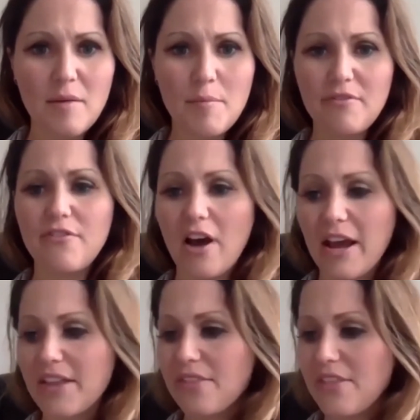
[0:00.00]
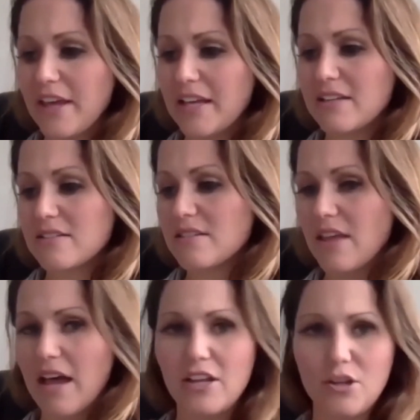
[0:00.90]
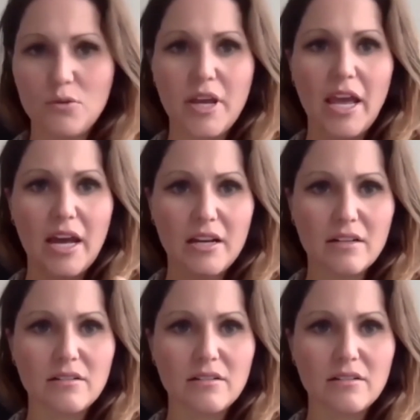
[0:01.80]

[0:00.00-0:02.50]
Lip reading: But find things that you can,